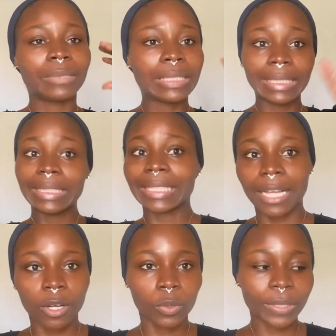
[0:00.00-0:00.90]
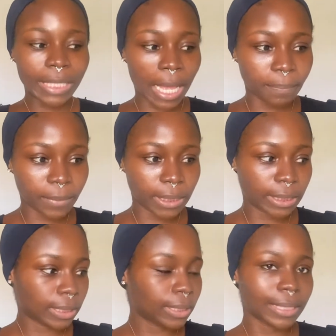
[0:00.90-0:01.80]
things are always happening.
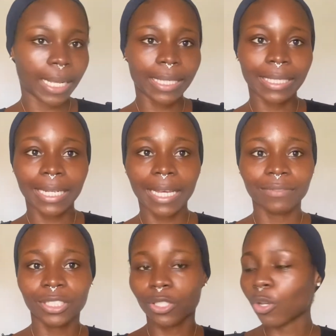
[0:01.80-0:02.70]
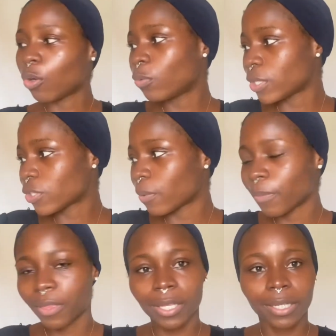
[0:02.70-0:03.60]
Like in life, there's always
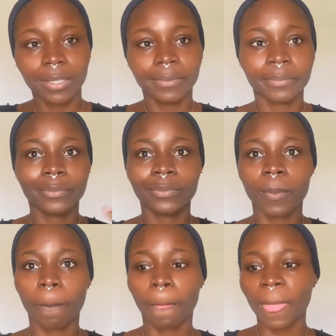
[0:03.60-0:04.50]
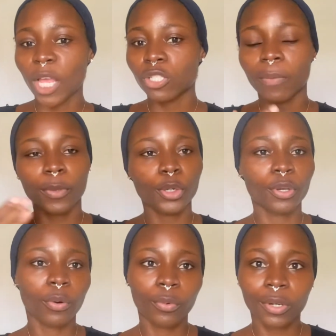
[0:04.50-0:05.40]
something, something
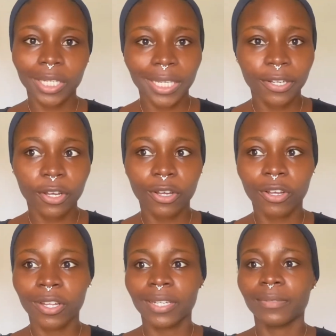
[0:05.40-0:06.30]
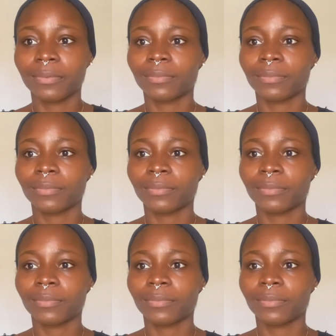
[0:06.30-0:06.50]
you're working on.